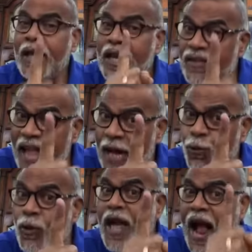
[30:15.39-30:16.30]
eh, that
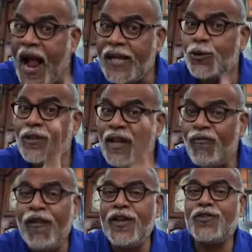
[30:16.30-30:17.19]
would add to the
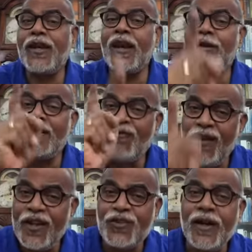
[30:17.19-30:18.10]
inflation. And
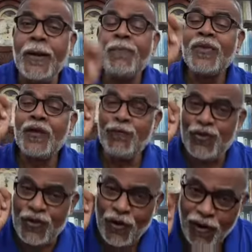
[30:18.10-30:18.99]
inflation,
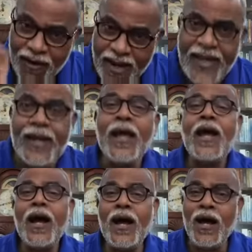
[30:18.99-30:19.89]
which is already
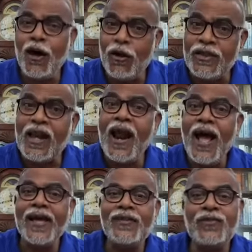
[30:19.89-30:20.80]
uh, on the
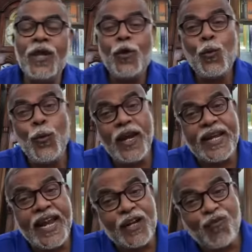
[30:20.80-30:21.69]
rise, will
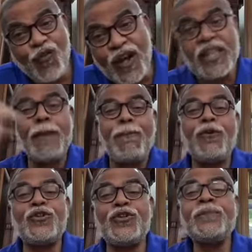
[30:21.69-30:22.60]
get further
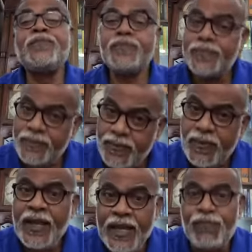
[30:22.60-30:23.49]
push
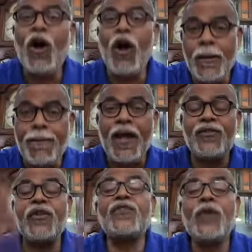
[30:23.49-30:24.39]
if the oil
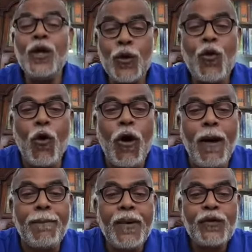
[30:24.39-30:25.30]
prices go
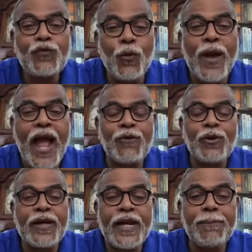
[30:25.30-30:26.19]
up. So we have
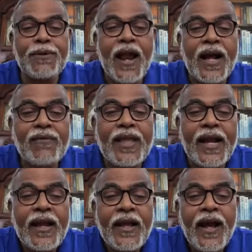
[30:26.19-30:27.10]
to keep track of
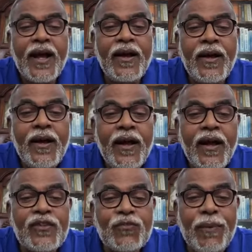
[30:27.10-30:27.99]
that. Uh,
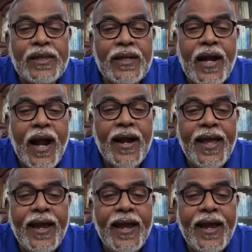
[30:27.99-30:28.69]
uh, Smith Gade